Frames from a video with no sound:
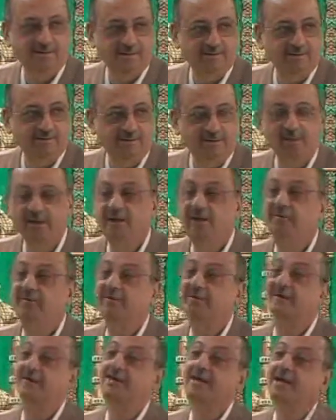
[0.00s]
Okay. When
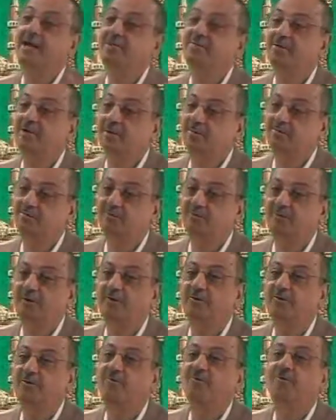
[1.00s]
the time comes
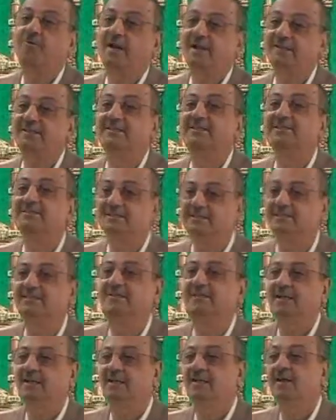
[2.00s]
for you to write in
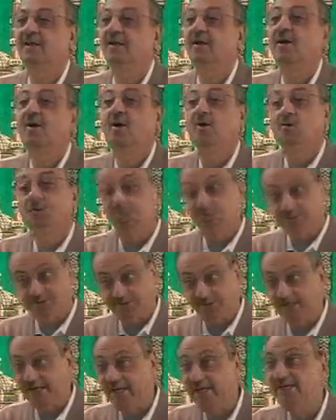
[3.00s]
detail or to
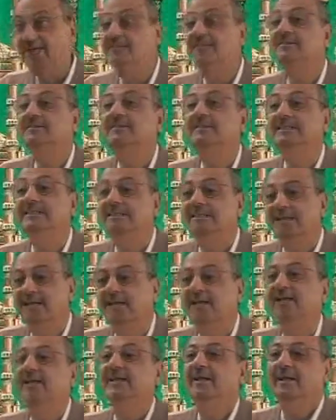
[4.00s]
say it in detail,